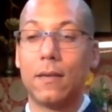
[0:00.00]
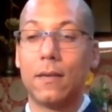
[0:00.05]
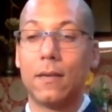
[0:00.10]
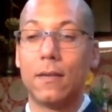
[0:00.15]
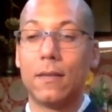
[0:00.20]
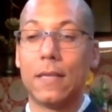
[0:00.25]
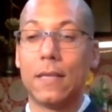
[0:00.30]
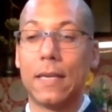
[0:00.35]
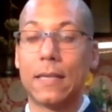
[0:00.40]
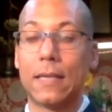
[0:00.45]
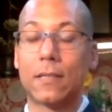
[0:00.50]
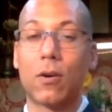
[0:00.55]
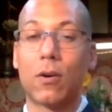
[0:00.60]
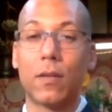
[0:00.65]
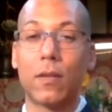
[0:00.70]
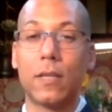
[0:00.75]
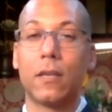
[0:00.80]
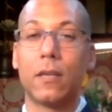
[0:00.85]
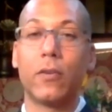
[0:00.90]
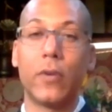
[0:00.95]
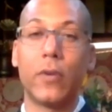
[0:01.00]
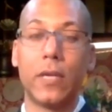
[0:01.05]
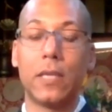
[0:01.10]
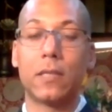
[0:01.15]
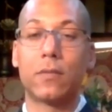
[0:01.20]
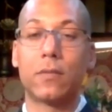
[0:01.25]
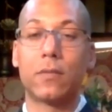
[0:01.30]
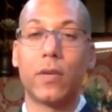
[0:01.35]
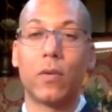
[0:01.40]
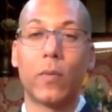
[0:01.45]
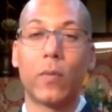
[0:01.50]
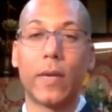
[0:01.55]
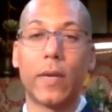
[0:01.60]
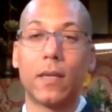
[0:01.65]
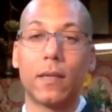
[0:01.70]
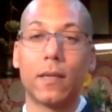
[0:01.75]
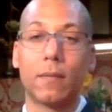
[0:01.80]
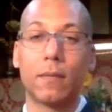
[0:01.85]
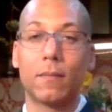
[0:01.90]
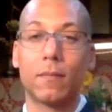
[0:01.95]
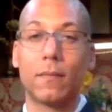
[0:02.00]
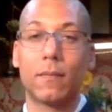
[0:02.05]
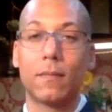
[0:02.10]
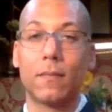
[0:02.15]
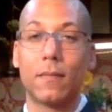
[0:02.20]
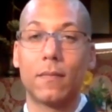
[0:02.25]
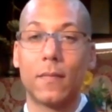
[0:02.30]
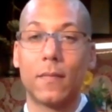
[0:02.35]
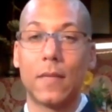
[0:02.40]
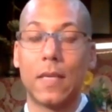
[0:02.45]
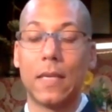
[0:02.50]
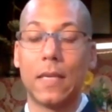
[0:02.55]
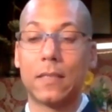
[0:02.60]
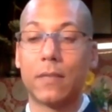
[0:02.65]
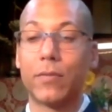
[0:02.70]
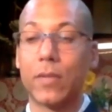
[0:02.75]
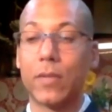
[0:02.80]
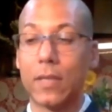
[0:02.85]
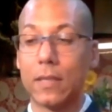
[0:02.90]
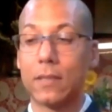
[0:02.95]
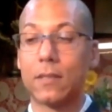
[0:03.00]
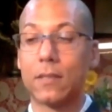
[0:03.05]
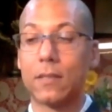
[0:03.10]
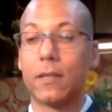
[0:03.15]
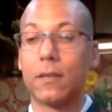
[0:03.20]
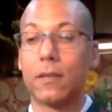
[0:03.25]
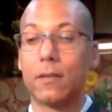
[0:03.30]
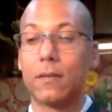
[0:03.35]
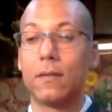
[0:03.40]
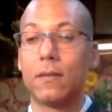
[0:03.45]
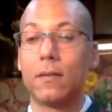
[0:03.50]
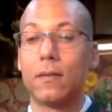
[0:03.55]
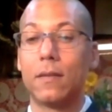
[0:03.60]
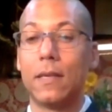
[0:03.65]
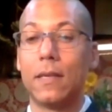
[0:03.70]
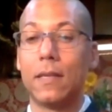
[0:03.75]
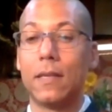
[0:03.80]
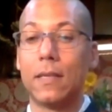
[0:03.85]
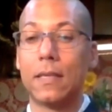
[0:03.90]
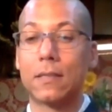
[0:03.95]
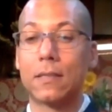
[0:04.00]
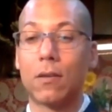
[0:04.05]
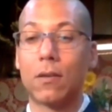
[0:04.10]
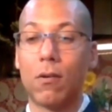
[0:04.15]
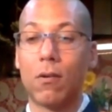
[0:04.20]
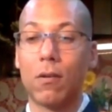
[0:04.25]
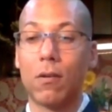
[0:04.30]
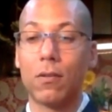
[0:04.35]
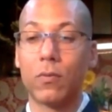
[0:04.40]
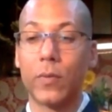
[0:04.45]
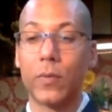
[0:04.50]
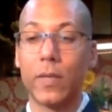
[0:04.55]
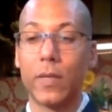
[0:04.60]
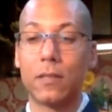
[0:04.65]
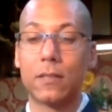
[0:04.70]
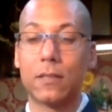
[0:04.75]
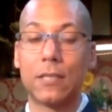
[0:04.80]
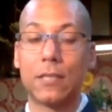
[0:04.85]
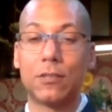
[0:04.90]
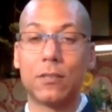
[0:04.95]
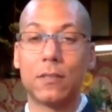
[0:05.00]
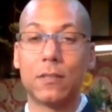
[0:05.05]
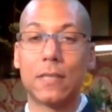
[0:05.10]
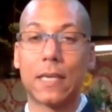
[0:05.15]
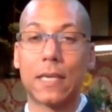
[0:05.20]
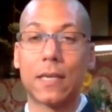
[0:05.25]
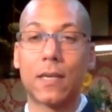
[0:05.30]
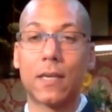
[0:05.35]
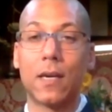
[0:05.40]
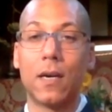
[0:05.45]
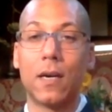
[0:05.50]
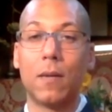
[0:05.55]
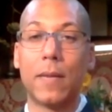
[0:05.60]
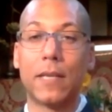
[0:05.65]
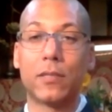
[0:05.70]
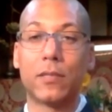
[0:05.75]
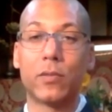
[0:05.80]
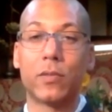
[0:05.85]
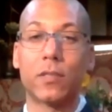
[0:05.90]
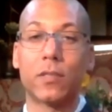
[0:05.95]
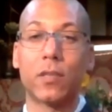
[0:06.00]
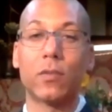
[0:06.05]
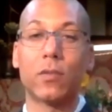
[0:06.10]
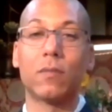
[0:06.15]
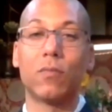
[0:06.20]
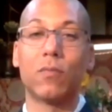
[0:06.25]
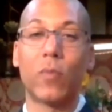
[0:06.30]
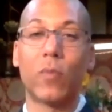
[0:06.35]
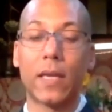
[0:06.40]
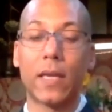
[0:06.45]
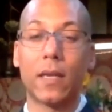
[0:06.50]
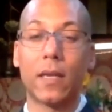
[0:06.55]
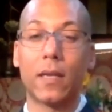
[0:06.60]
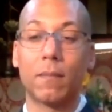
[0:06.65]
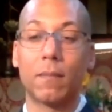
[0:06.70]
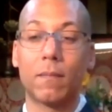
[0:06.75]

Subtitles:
that has all the ingredients for your awakening. It has everything is there. And it has all the realizations that come as a result of awakening.